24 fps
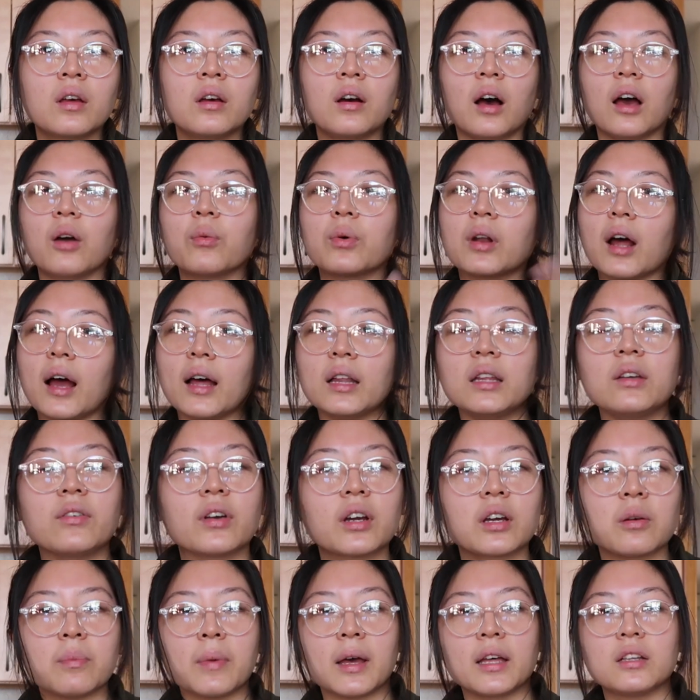I would highly
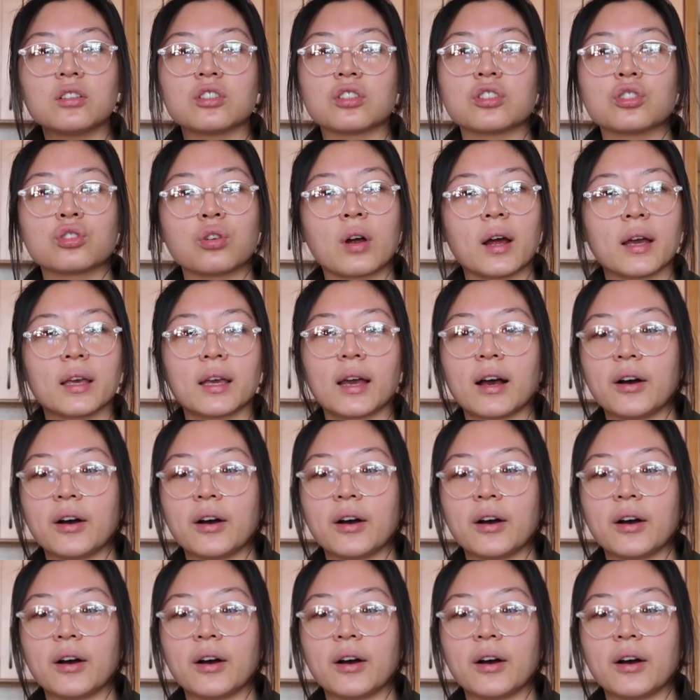recommend just trying